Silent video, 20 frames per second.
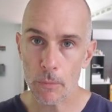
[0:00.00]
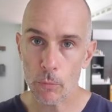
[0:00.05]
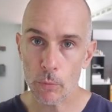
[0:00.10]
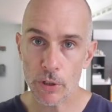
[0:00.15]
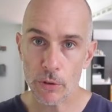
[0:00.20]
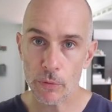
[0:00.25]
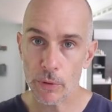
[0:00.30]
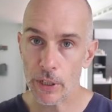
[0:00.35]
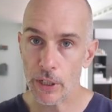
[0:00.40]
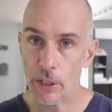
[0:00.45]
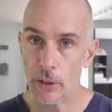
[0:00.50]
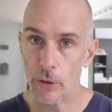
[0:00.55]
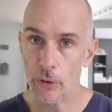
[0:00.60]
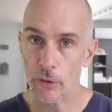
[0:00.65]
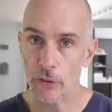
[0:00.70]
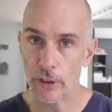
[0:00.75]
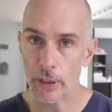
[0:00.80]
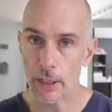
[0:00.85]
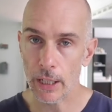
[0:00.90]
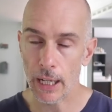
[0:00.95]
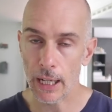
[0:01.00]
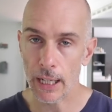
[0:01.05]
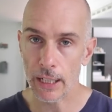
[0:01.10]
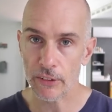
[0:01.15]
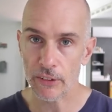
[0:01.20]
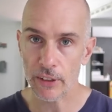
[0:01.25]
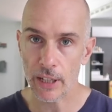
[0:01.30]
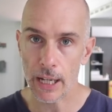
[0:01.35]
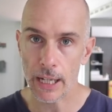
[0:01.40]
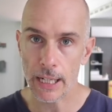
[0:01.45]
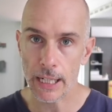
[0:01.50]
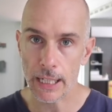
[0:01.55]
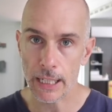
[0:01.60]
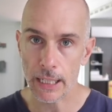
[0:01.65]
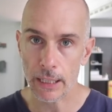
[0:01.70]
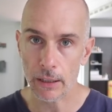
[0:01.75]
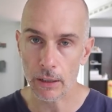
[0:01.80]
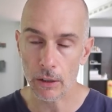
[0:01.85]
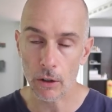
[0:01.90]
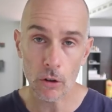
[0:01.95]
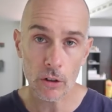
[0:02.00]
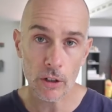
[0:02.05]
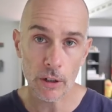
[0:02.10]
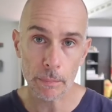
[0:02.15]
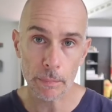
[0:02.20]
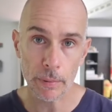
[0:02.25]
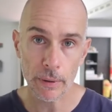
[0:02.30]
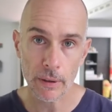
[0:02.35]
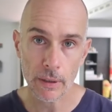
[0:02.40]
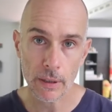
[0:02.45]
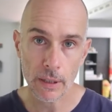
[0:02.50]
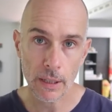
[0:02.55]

which we use as a lockup.